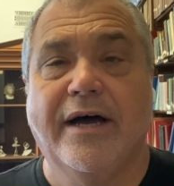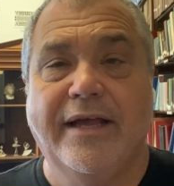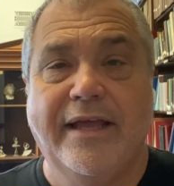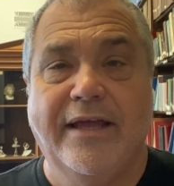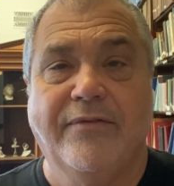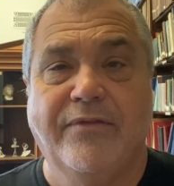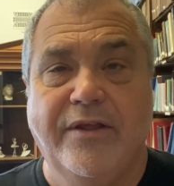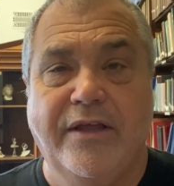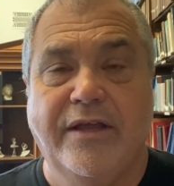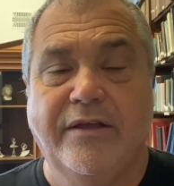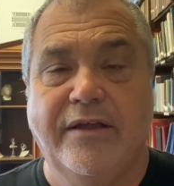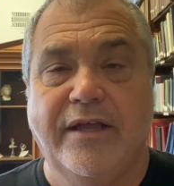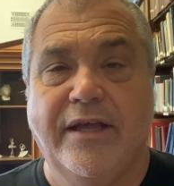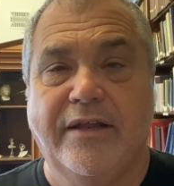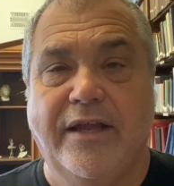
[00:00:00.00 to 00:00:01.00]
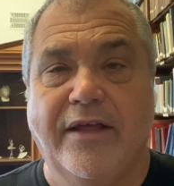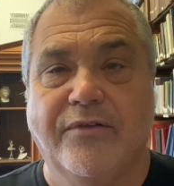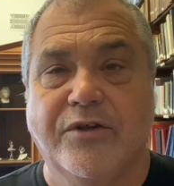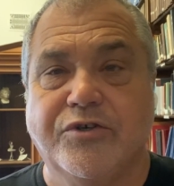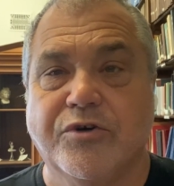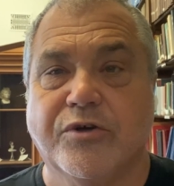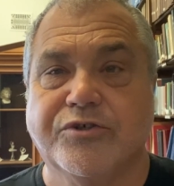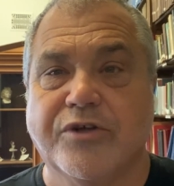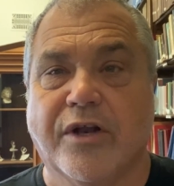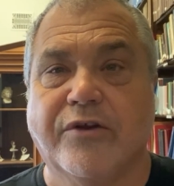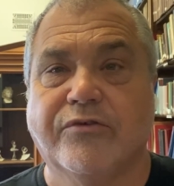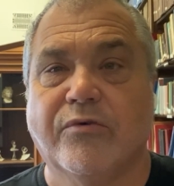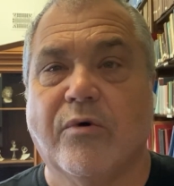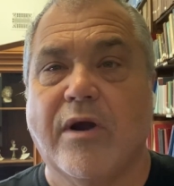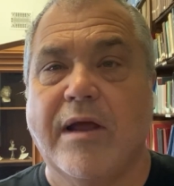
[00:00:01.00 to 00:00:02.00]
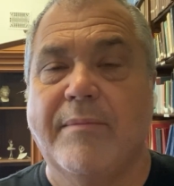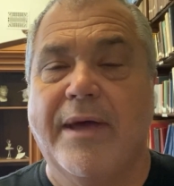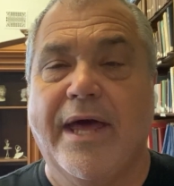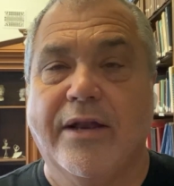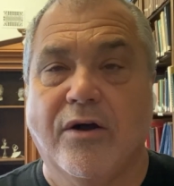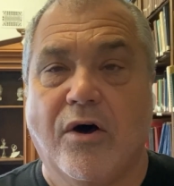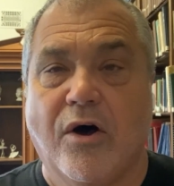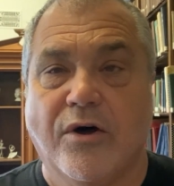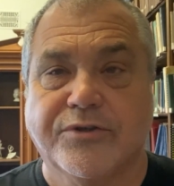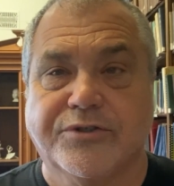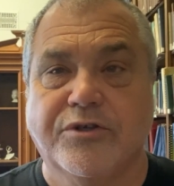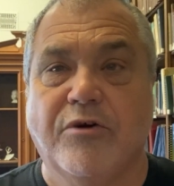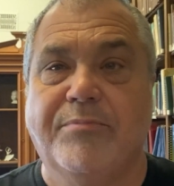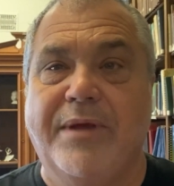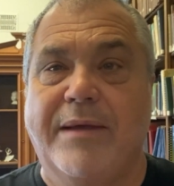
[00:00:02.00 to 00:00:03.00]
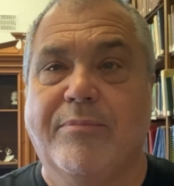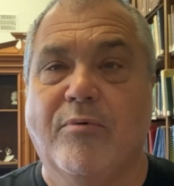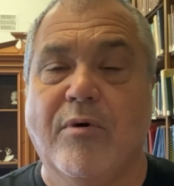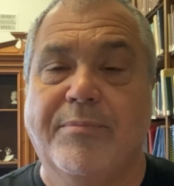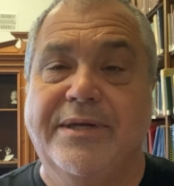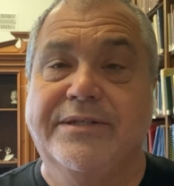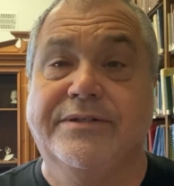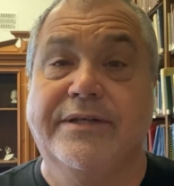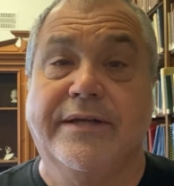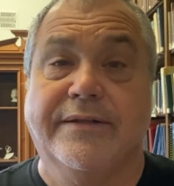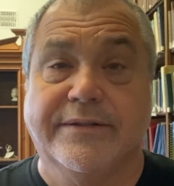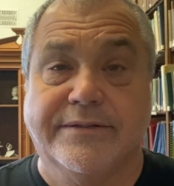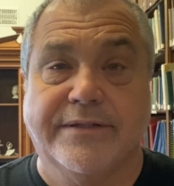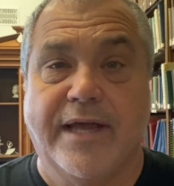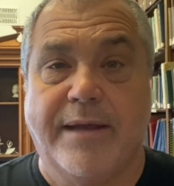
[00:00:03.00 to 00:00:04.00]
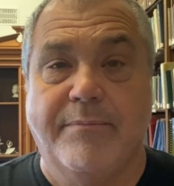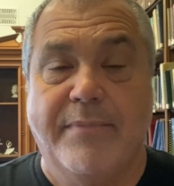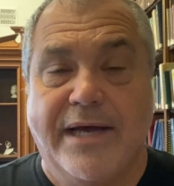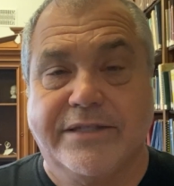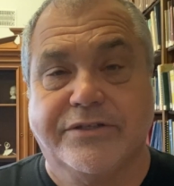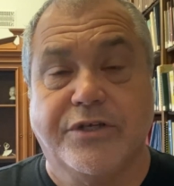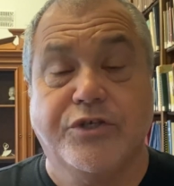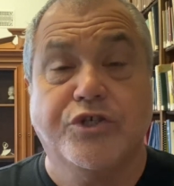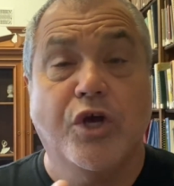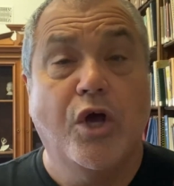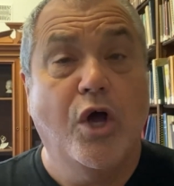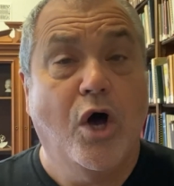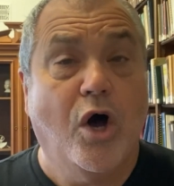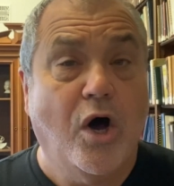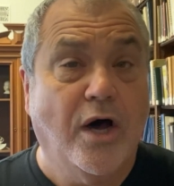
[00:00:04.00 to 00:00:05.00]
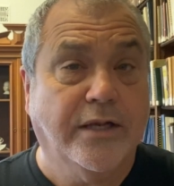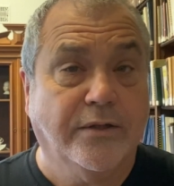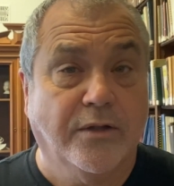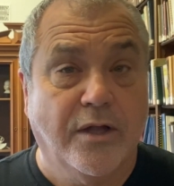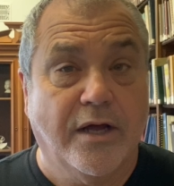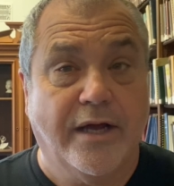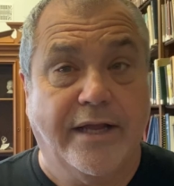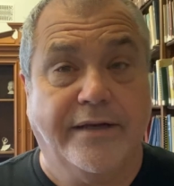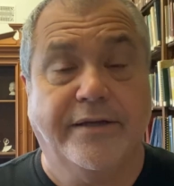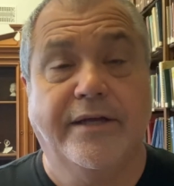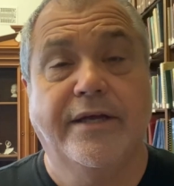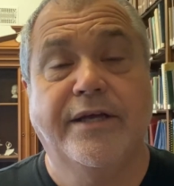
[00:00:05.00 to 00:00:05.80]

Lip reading: in the church auditorium, and also people will be seeing the same message online.